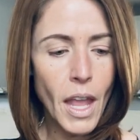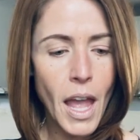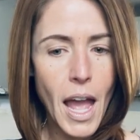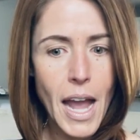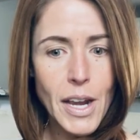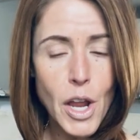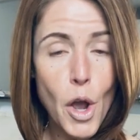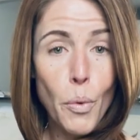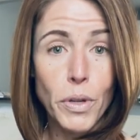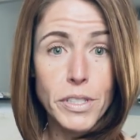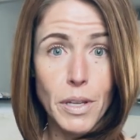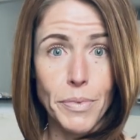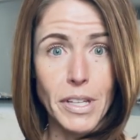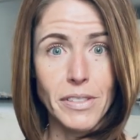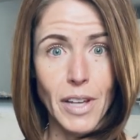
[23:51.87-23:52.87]
I know when
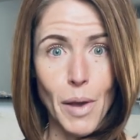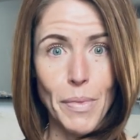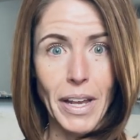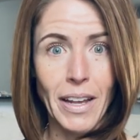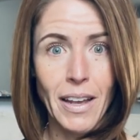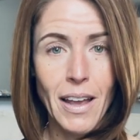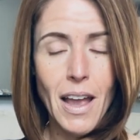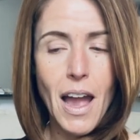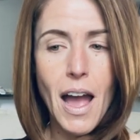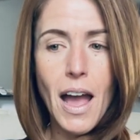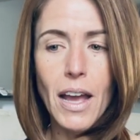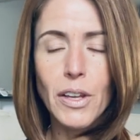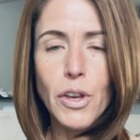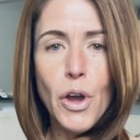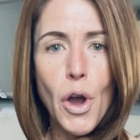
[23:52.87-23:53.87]
something's coming.
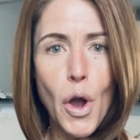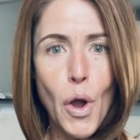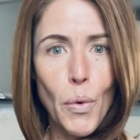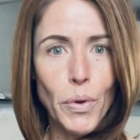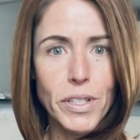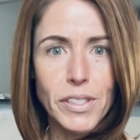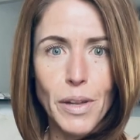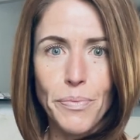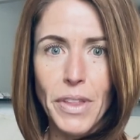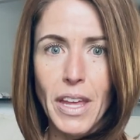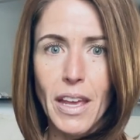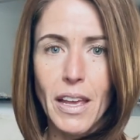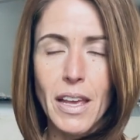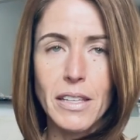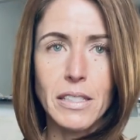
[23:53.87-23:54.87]
I know when
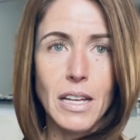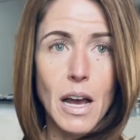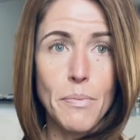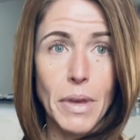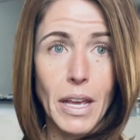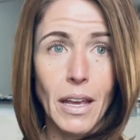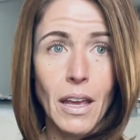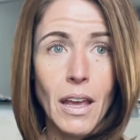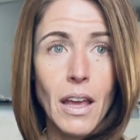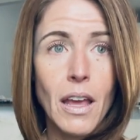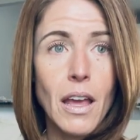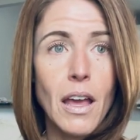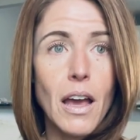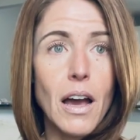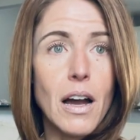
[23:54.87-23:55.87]
something is coming.
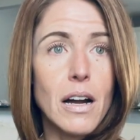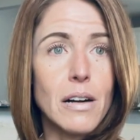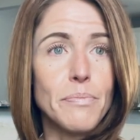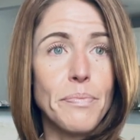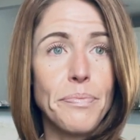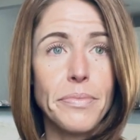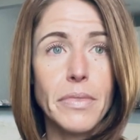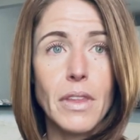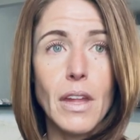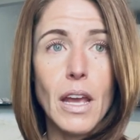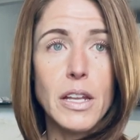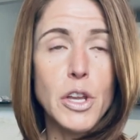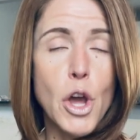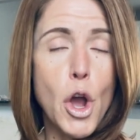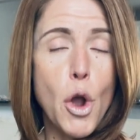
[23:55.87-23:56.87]
I
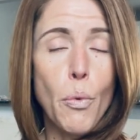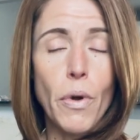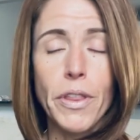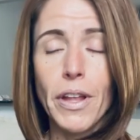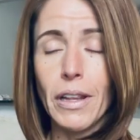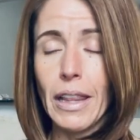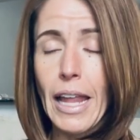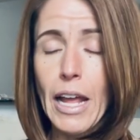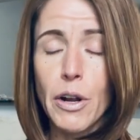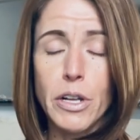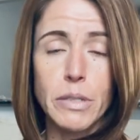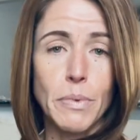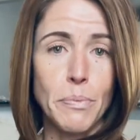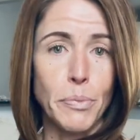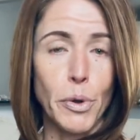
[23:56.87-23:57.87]
know when the layer has
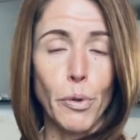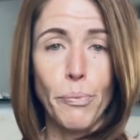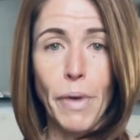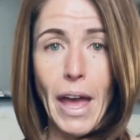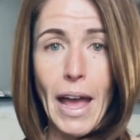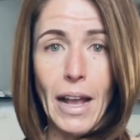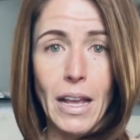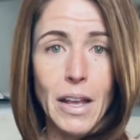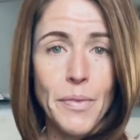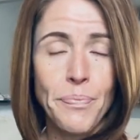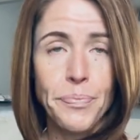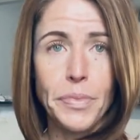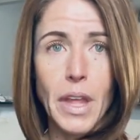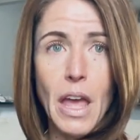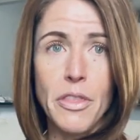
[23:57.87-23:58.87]
been pulled back
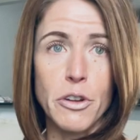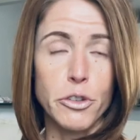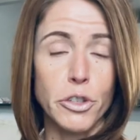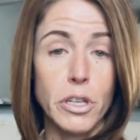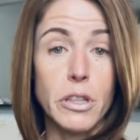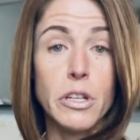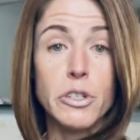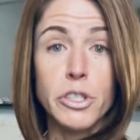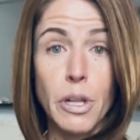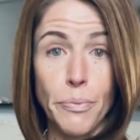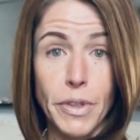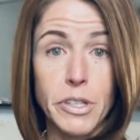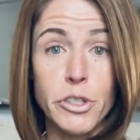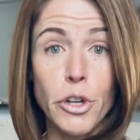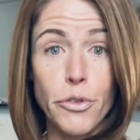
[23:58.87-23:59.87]
and there's
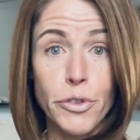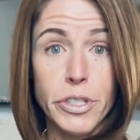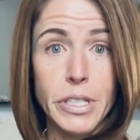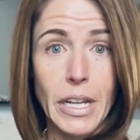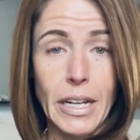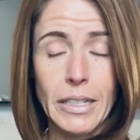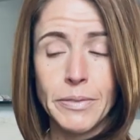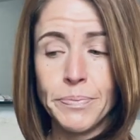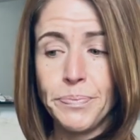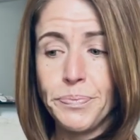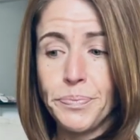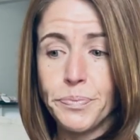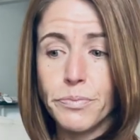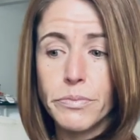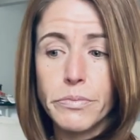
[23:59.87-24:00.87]
something surfacing.
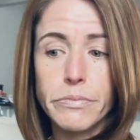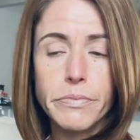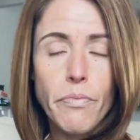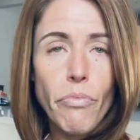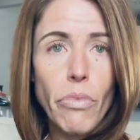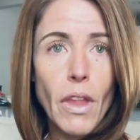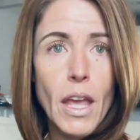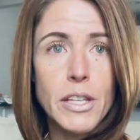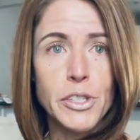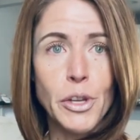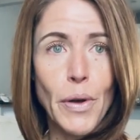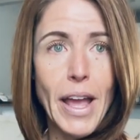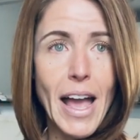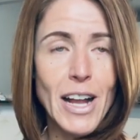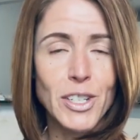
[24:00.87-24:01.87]
And so
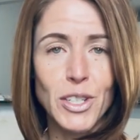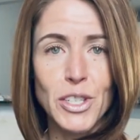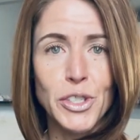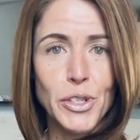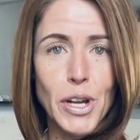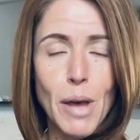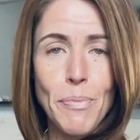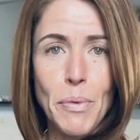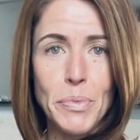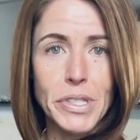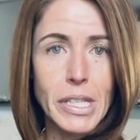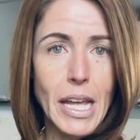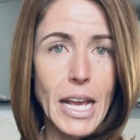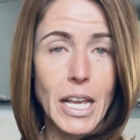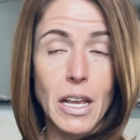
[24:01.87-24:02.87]
I actually stood up and was
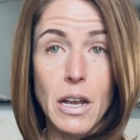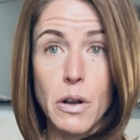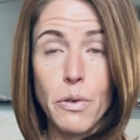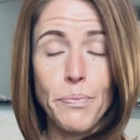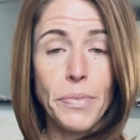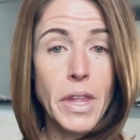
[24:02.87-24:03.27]
like, oh,